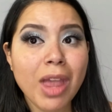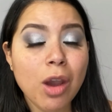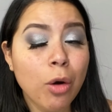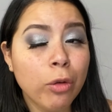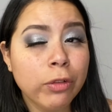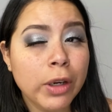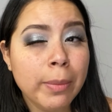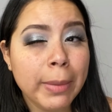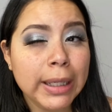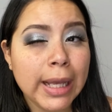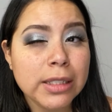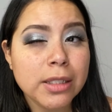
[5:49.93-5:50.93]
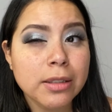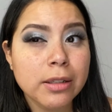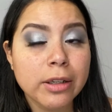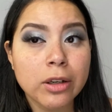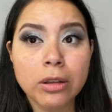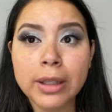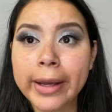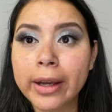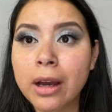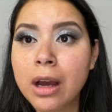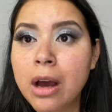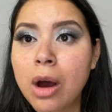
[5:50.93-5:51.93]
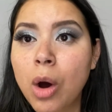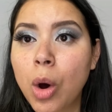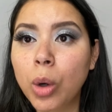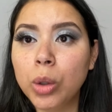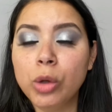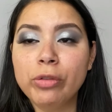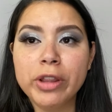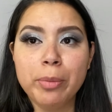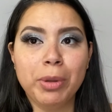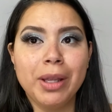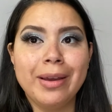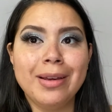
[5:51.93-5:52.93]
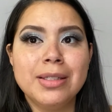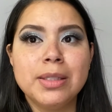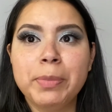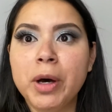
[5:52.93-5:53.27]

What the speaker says: hopefully my lashes are not like all over the place,